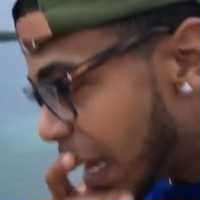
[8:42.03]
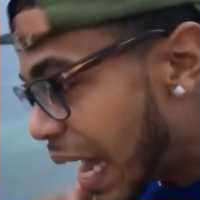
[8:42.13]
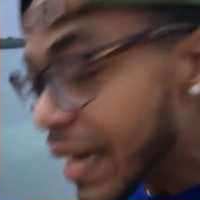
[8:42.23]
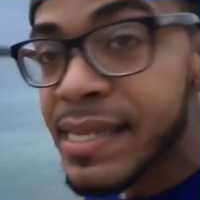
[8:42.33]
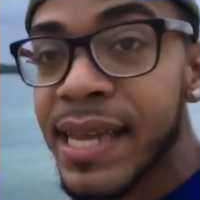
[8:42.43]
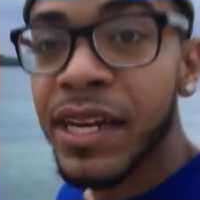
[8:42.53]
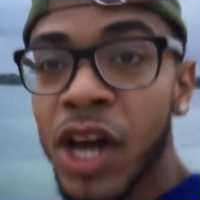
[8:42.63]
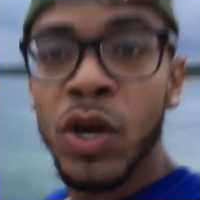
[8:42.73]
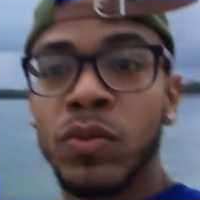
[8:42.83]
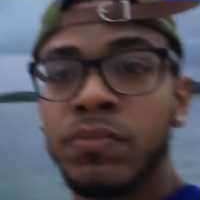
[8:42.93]
I didn't say
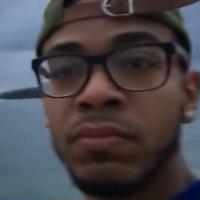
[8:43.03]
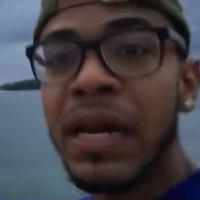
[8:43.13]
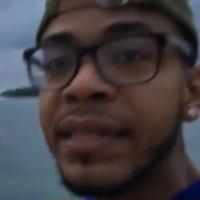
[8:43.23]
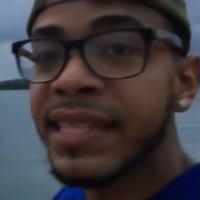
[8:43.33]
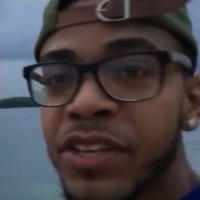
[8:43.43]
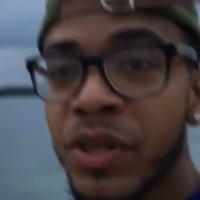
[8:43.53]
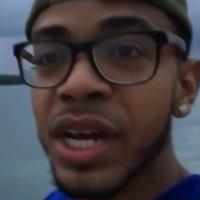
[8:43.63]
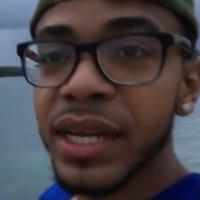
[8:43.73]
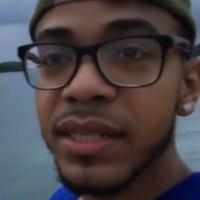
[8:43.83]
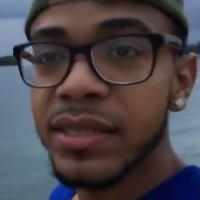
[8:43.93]
no. I didn't say you
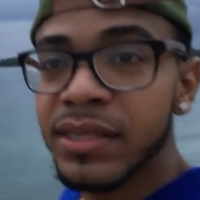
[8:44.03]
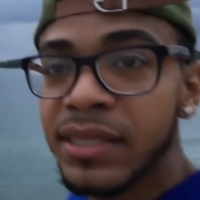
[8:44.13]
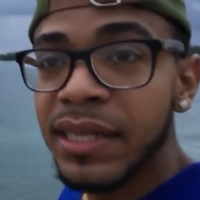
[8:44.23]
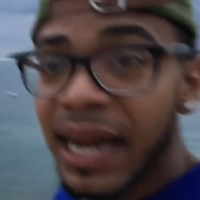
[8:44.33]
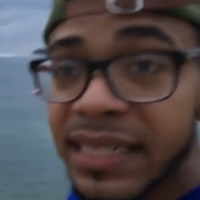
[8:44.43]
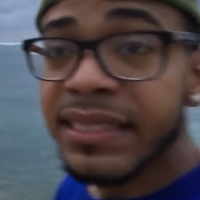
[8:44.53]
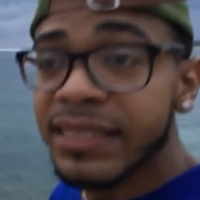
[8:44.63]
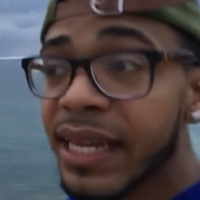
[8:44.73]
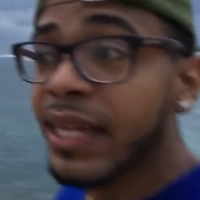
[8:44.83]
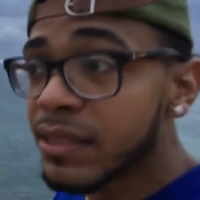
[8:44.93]
couldn't. I just
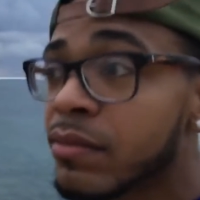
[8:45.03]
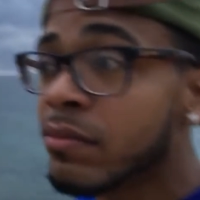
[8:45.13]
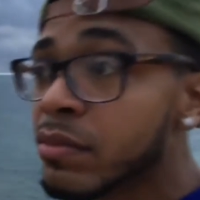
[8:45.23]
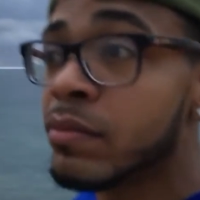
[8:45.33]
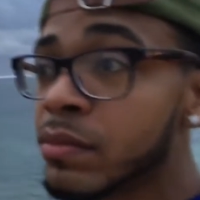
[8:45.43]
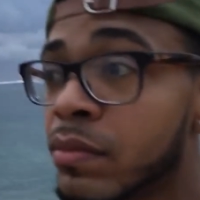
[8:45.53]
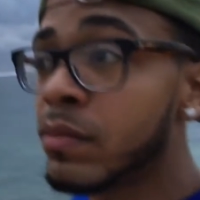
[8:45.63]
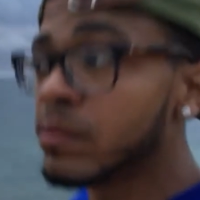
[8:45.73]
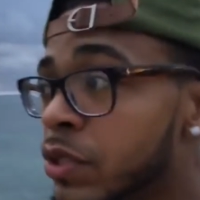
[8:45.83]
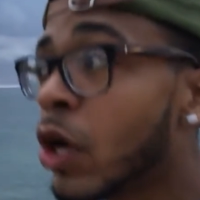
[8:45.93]
said,
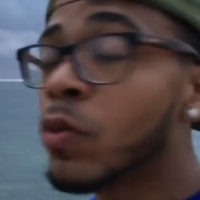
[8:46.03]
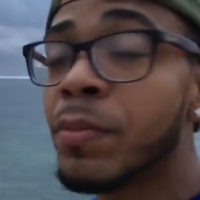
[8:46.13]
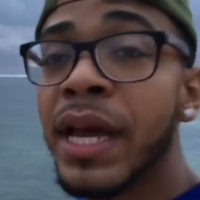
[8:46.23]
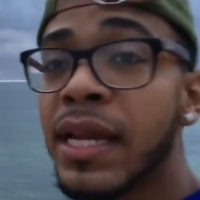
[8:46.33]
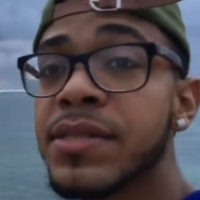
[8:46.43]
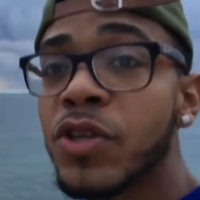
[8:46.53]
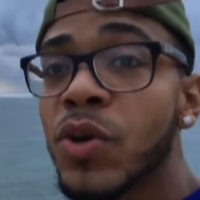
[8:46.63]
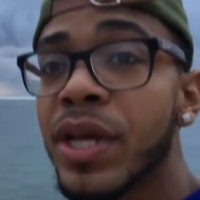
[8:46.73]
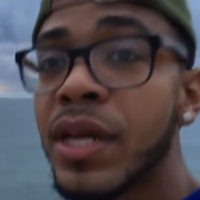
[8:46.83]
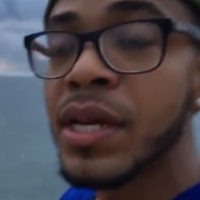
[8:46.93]
dope, man, let's
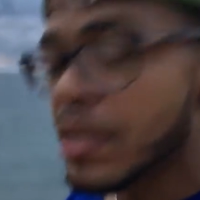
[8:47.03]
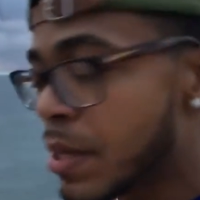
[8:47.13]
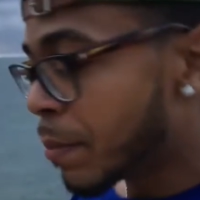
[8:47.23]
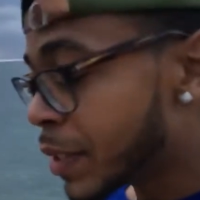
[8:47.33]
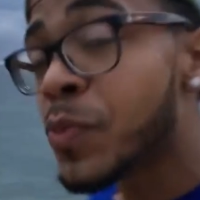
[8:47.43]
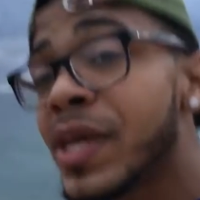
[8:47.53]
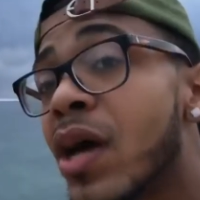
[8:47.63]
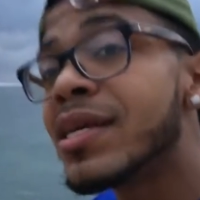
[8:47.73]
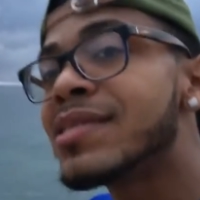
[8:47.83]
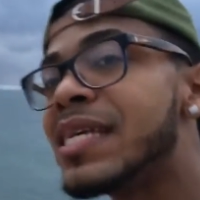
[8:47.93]
do it. But to be
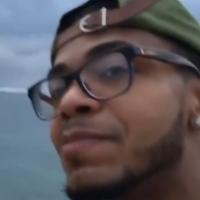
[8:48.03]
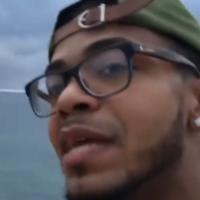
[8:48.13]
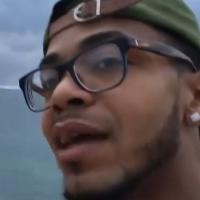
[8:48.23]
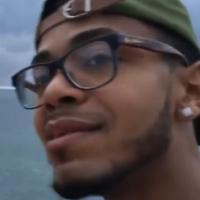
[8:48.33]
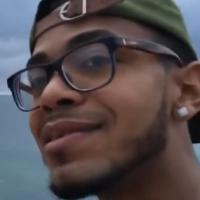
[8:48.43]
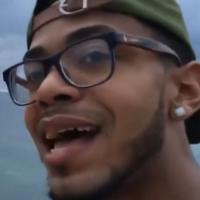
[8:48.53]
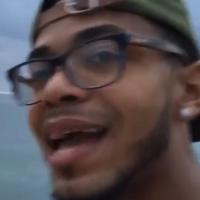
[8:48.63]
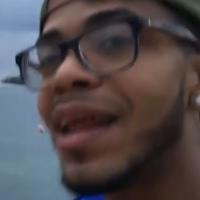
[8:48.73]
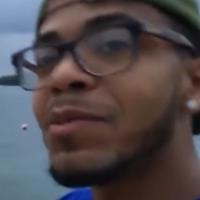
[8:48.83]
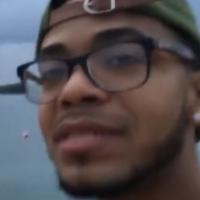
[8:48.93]
honest, deep down
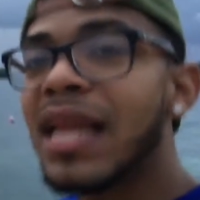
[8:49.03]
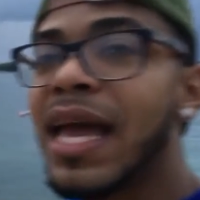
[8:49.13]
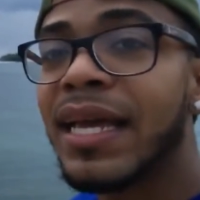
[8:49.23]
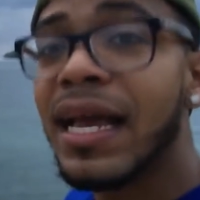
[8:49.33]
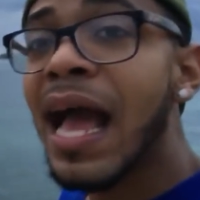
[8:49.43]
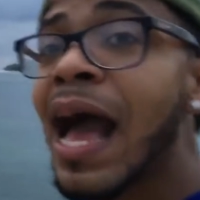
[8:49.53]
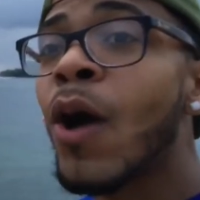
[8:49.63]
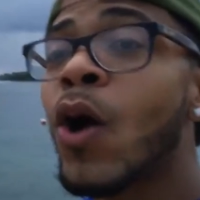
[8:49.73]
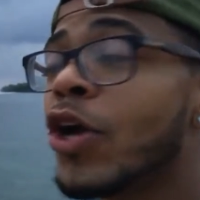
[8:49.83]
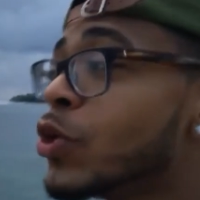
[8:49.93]
inside, I was like,
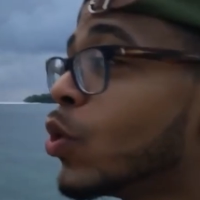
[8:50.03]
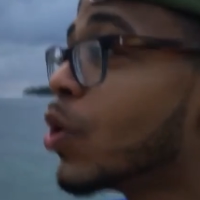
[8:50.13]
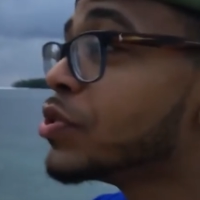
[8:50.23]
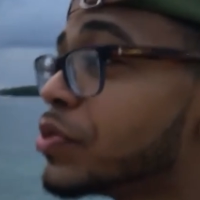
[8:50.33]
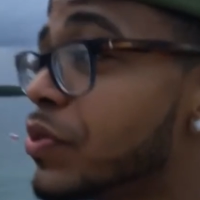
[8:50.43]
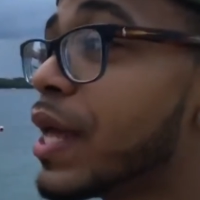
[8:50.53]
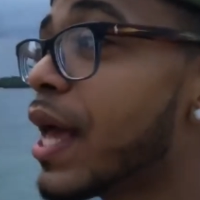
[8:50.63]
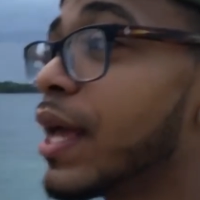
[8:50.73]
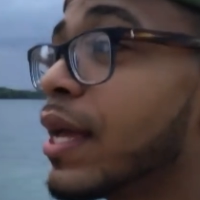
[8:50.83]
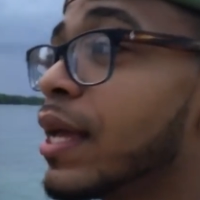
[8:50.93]
how are you going to do that?